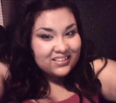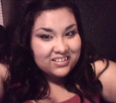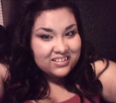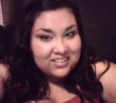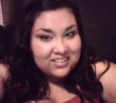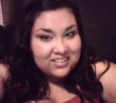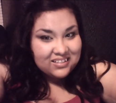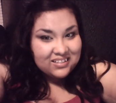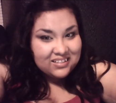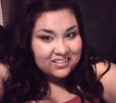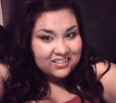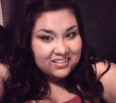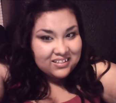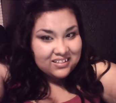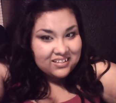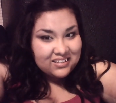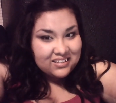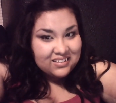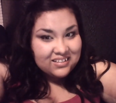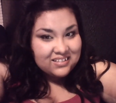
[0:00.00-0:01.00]

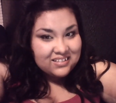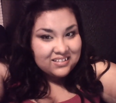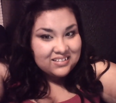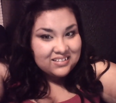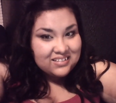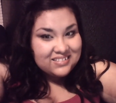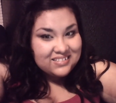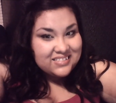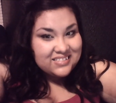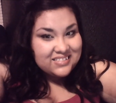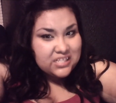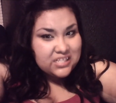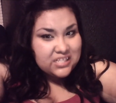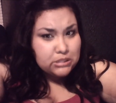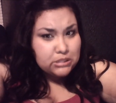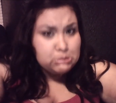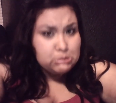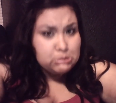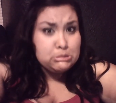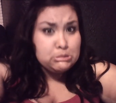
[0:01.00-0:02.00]

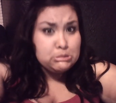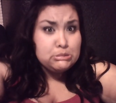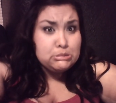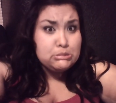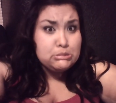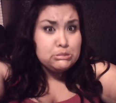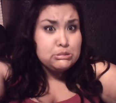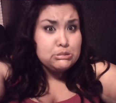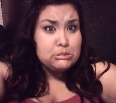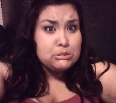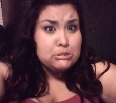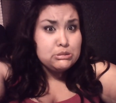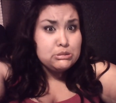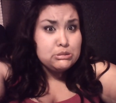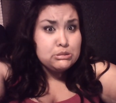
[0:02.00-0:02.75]
Nobody speaks.